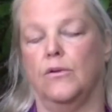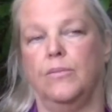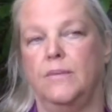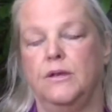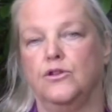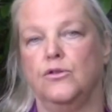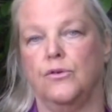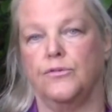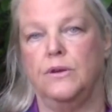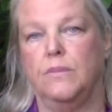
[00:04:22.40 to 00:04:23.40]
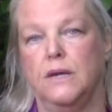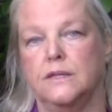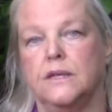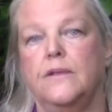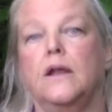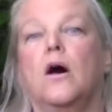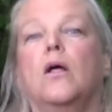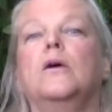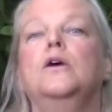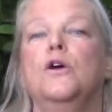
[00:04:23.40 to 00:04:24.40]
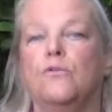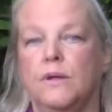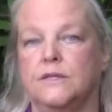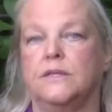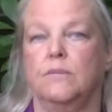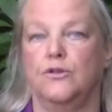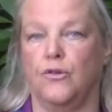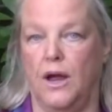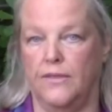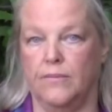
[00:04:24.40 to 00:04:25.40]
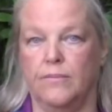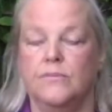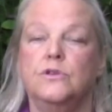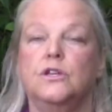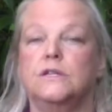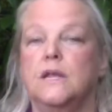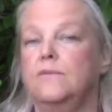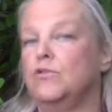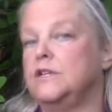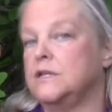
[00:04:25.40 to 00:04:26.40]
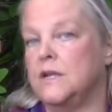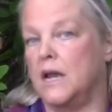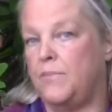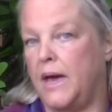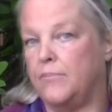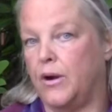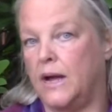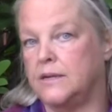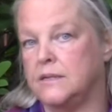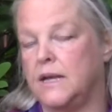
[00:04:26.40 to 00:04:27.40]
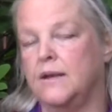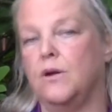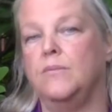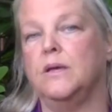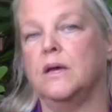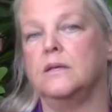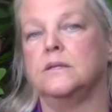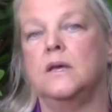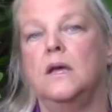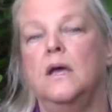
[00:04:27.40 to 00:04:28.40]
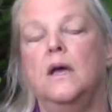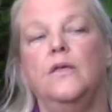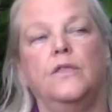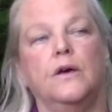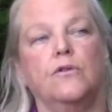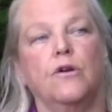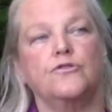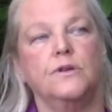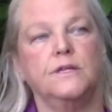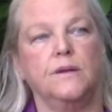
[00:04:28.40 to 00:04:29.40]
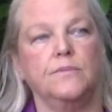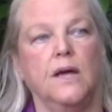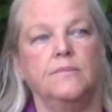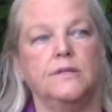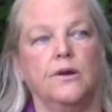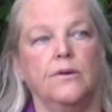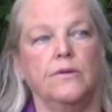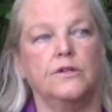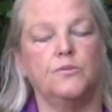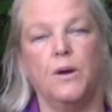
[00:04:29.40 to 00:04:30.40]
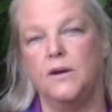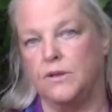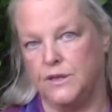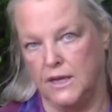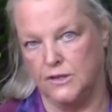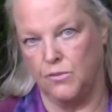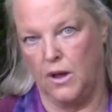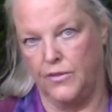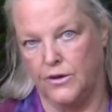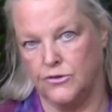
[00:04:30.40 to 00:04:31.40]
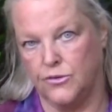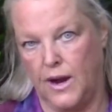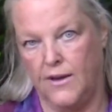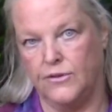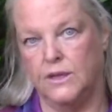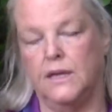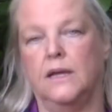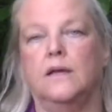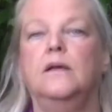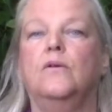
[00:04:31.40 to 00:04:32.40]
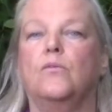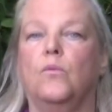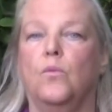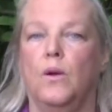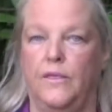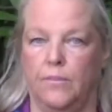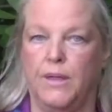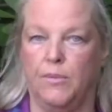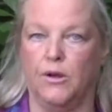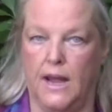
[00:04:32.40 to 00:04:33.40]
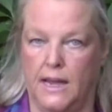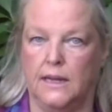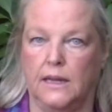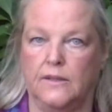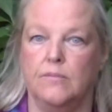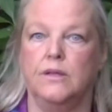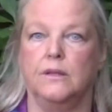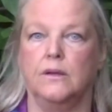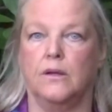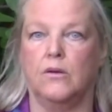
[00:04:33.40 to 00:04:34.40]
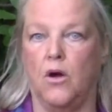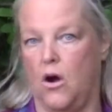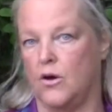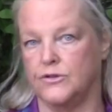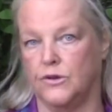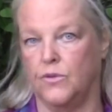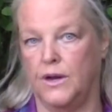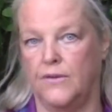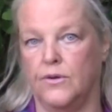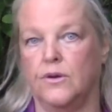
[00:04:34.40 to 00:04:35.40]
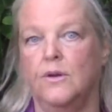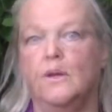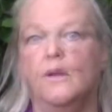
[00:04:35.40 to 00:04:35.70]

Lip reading: Maybe 2 or 3 minutes, and then I'll rinse them and dry them. Which is not a bad practice anyway, because the groceries, sometimes they're sprayed with things while they're traveling, when the people are handling them in the cars or whatever.